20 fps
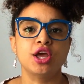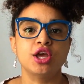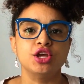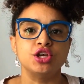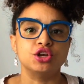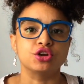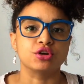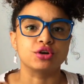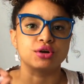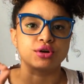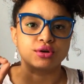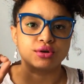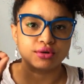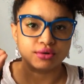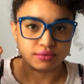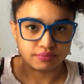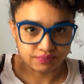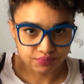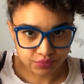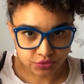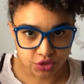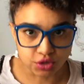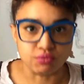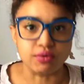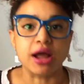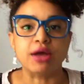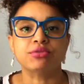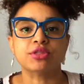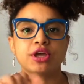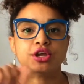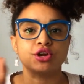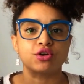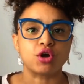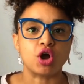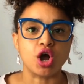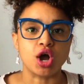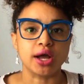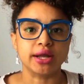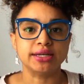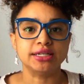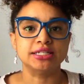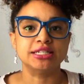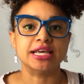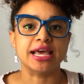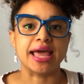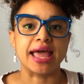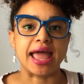the round that you're on to